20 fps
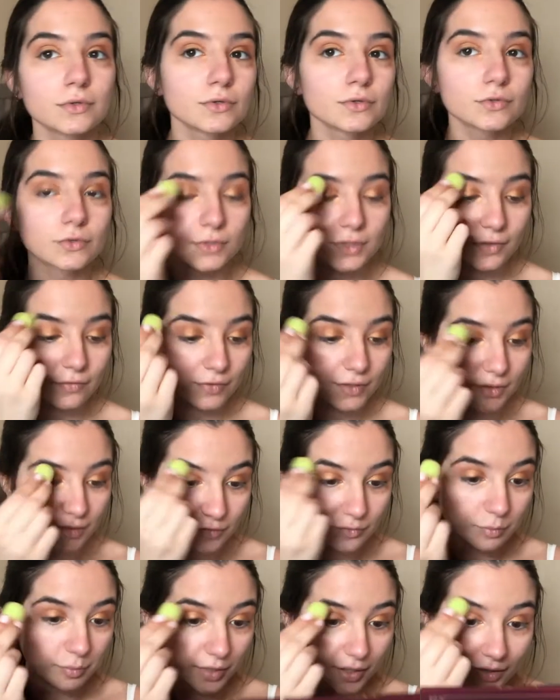So it definitely
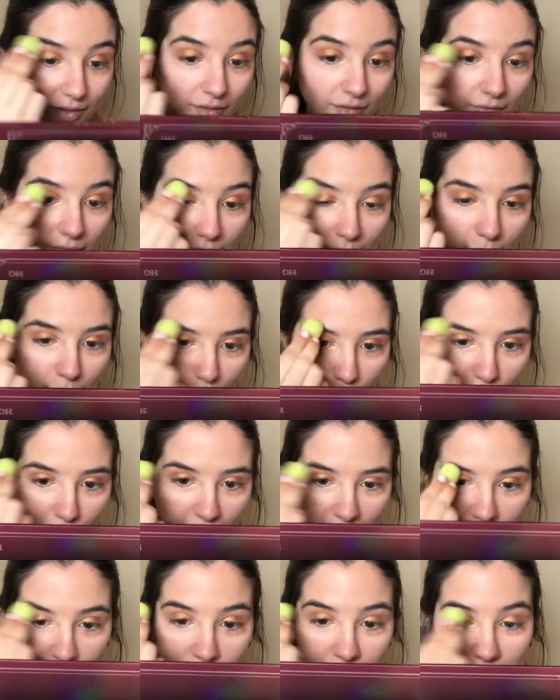does blend it
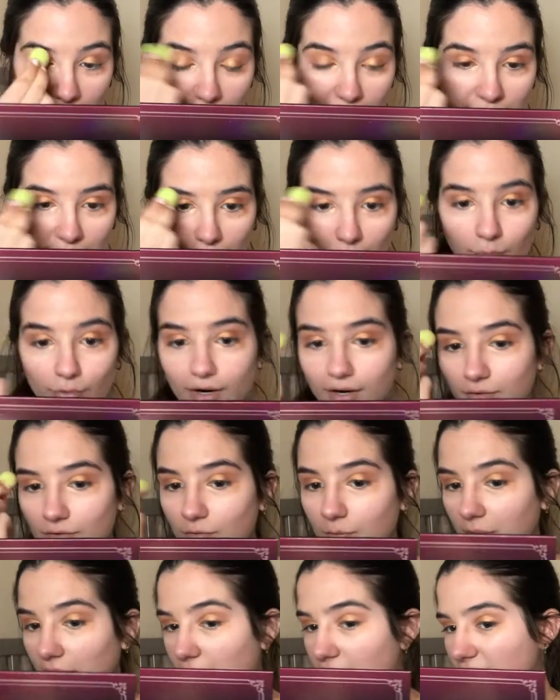practically into the brows,
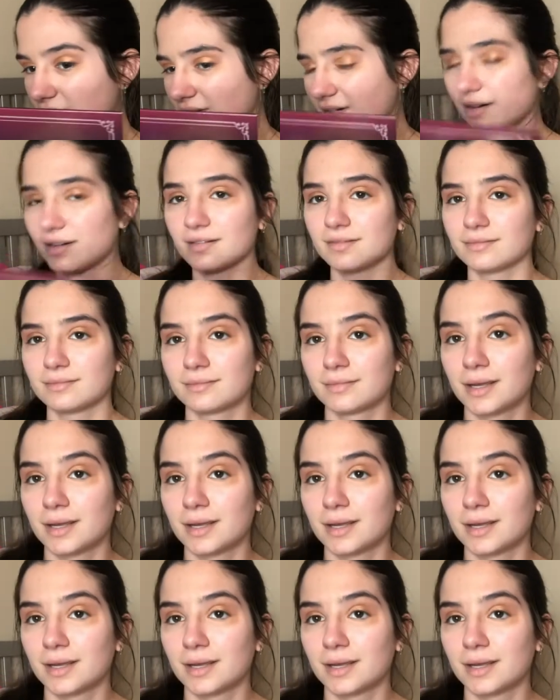but that's not